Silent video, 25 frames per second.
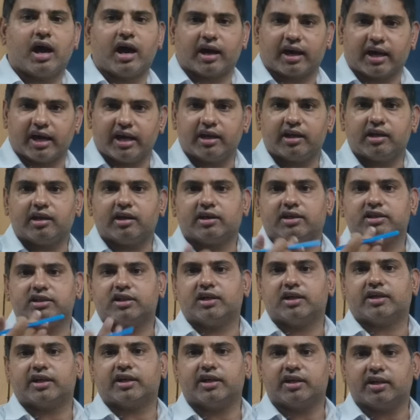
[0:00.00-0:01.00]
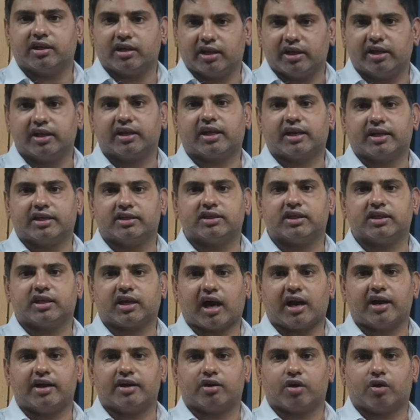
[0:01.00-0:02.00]
again result in increase in
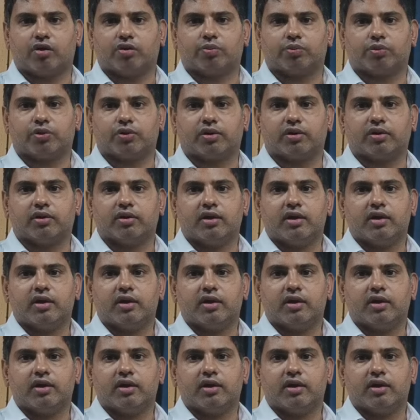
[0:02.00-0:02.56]
cardiac output.